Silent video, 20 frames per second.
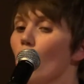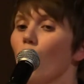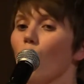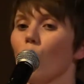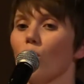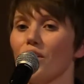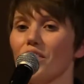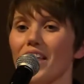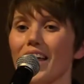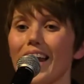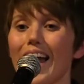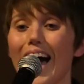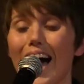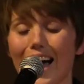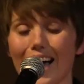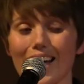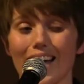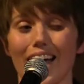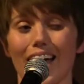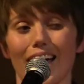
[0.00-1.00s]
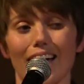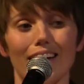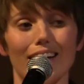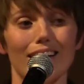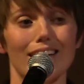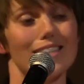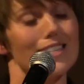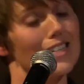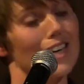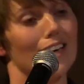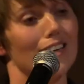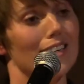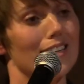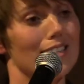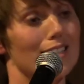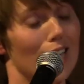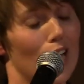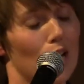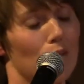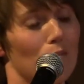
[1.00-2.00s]
or that I had
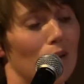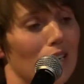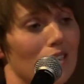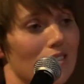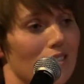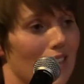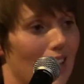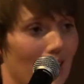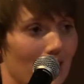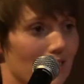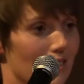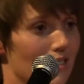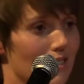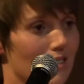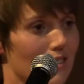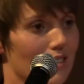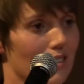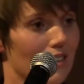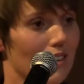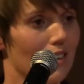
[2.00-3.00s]
extended time on tests,